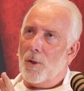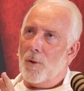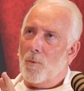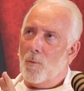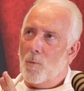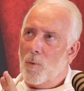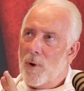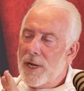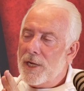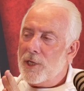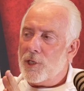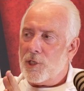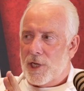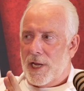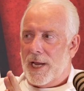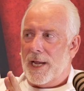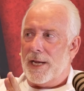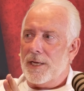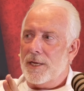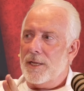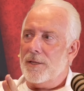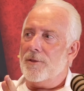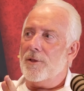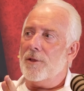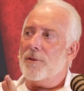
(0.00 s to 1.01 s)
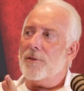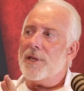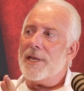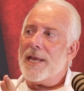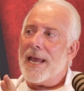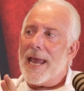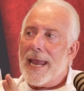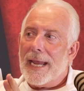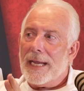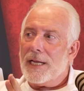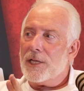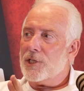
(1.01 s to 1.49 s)
We said that
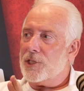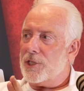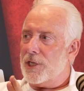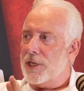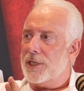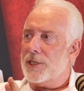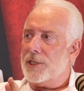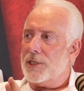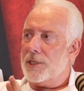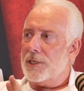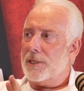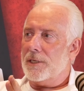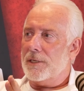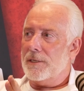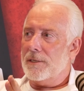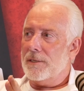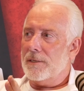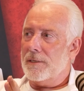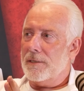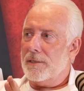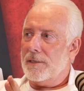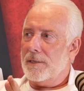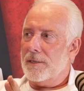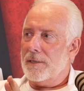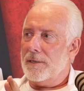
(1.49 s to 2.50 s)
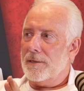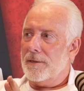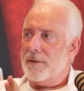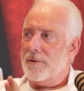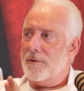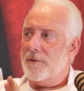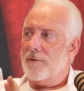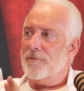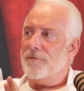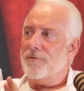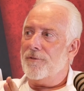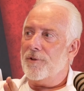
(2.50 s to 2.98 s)
the exit
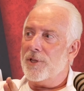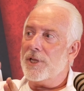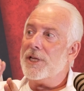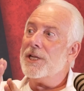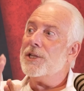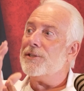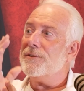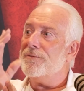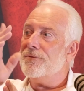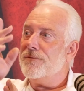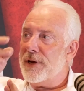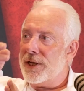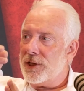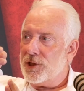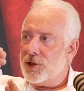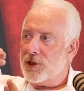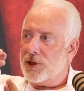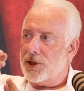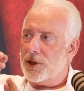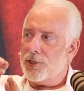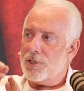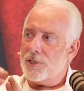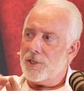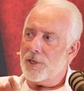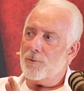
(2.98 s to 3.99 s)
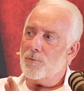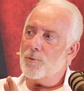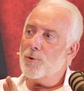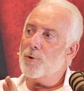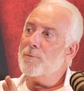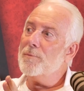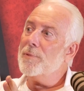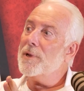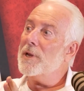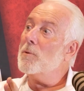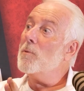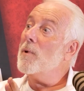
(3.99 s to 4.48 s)
for these investors
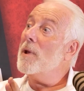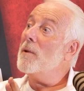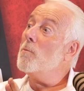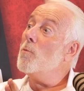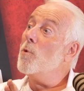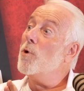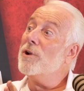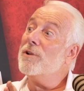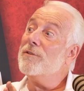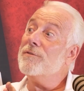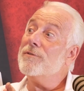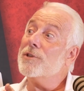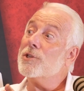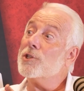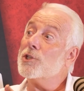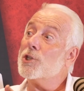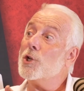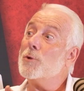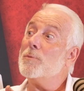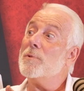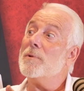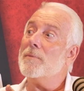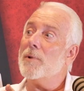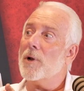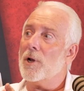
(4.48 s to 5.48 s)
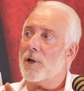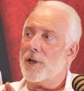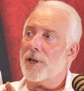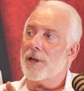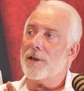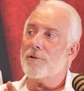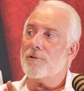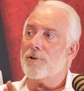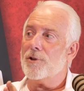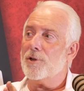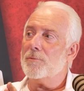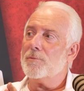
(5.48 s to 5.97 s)
would be when one of the
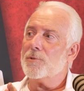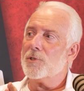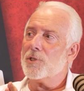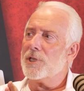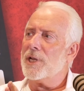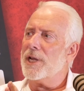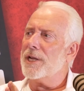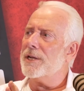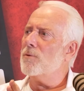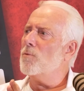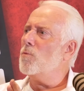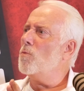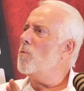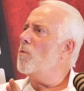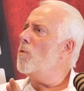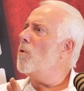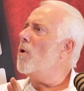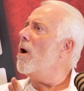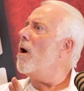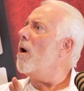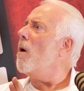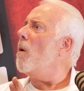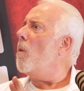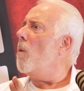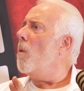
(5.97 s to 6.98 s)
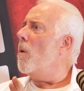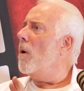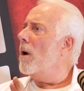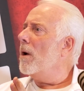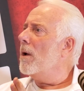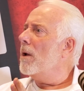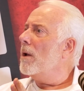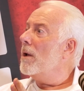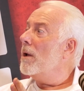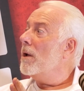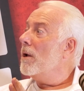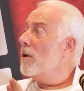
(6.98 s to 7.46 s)
supermarket groups said, whoa,
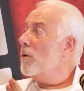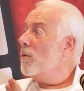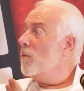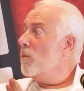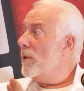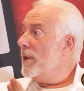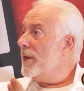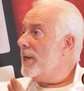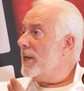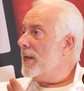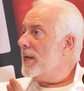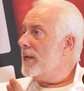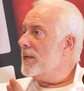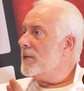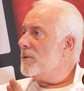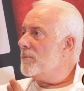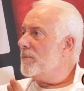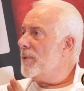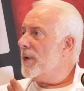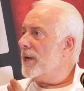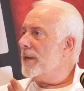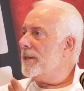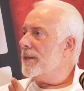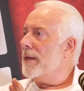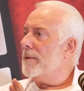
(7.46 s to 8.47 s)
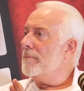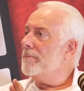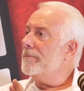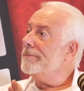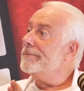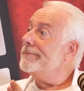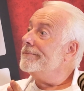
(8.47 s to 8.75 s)
we need to buy them.